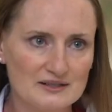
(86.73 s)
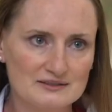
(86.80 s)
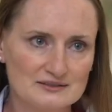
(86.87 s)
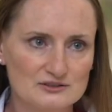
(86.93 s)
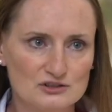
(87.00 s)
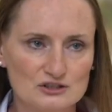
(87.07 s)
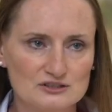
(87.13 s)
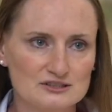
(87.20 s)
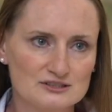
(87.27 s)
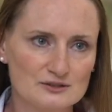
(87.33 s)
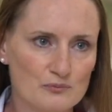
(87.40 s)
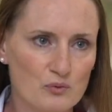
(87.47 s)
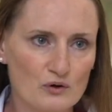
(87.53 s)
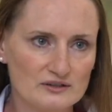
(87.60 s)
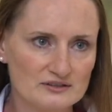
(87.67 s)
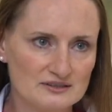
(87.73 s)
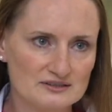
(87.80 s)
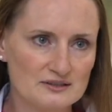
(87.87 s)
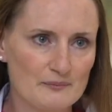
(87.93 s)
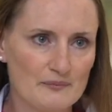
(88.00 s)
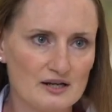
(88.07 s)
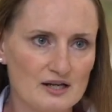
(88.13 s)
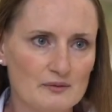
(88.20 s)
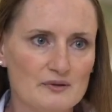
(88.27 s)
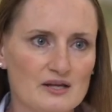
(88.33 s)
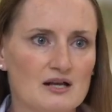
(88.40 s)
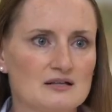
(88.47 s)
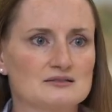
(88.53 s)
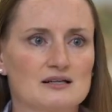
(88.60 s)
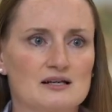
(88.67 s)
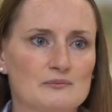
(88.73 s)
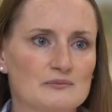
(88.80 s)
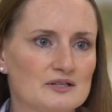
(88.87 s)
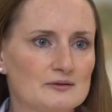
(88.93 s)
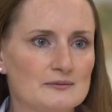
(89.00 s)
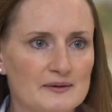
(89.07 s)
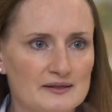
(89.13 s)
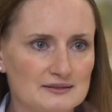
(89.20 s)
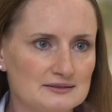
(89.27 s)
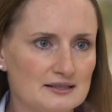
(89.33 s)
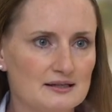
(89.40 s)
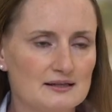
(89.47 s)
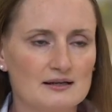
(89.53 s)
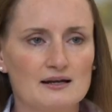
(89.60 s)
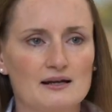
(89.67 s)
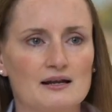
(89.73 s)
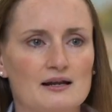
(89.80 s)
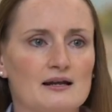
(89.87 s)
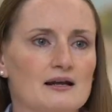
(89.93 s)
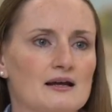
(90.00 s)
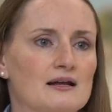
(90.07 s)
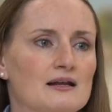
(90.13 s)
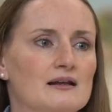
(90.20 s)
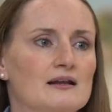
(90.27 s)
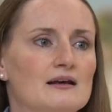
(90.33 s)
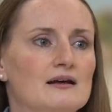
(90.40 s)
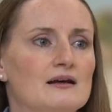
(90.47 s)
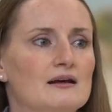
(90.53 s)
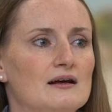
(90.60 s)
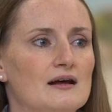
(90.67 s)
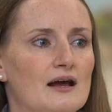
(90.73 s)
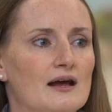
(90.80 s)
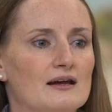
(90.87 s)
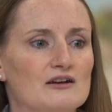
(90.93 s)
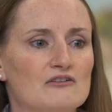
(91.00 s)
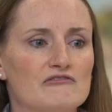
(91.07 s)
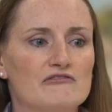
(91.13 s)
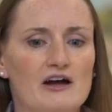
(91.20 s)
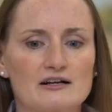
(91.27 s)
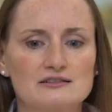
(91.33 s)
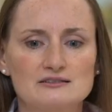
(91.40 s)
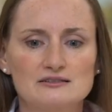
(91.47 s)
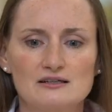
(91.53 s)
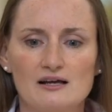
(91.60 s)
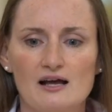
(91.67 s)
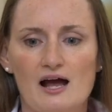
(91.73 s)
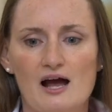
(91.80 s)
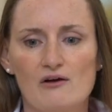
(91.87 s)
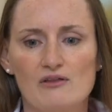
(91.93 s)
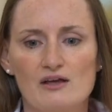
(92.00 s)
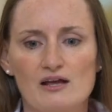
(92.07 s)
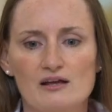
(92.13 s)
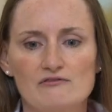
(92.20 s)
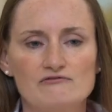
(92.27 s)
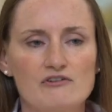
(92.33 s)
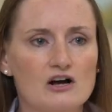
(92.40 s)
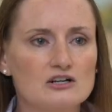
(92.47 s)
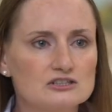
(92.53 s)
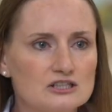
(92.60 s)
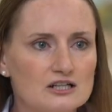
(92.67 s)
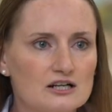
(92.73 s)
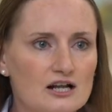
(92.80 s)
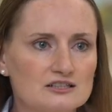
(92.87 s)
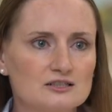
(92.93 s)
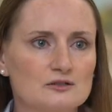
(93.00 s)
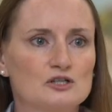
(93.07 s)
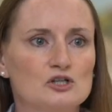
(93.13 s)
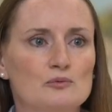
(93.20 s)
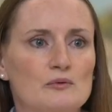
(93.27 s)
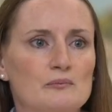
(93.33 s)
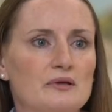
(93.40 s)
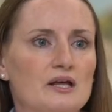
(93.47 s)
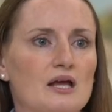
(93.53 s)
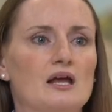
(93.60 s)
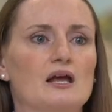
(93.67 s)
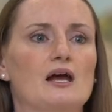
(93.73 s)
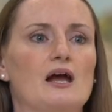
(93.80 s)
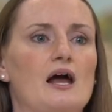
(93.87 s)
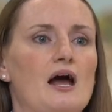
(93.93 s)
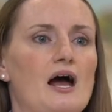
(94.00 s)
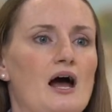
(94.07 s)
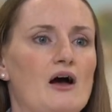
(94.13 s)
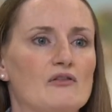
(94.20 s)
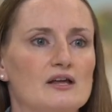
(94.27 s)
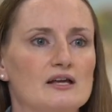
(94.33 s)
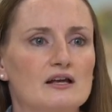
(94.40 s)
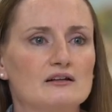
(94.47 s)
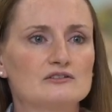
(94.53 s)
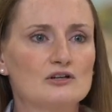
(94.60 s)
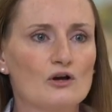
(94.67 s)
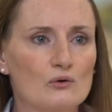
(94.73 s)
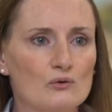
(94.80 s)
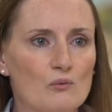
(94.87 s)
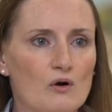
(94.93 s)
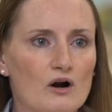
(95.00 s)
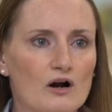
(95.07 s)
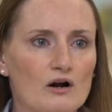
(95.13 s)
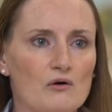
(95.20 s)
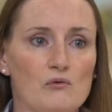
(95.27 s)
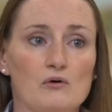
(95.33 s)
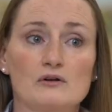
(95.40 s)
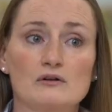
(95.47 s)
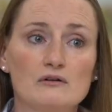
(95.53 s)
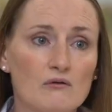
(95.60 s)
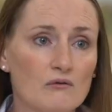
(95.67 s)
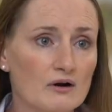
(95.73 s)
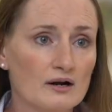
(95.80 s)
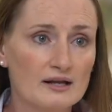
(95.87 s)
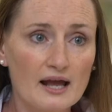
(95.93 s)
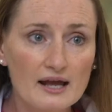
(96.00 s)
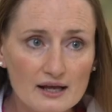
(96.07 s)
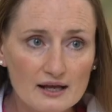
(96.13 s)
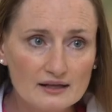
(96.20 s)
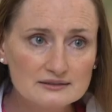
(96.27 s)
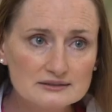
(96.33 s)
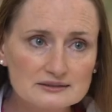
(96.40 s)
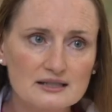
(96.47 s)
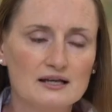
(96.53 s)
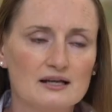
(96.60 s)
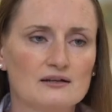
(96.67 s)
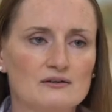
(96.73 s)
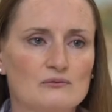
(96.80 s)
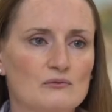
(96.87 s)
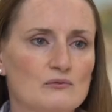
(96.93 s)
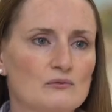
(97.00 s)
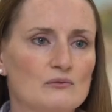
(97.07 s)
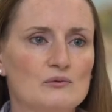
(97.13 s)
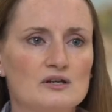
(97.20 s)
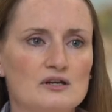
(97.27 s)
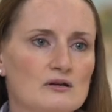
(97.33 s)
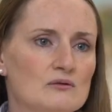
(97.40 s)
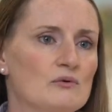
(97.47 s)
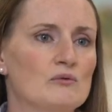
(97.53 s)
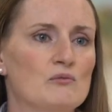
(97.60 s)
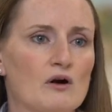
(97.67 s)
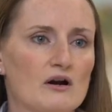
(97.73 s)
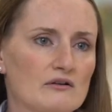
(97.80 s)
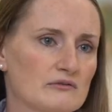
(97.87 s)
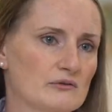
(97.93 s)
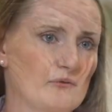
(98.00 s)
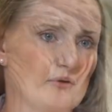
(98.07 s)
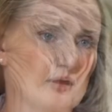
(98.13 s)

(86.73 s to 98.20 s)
isn't just as important to somebody because it can be debilitating and it can affect how they function as a human being, how they get to go to work or can't, and we work through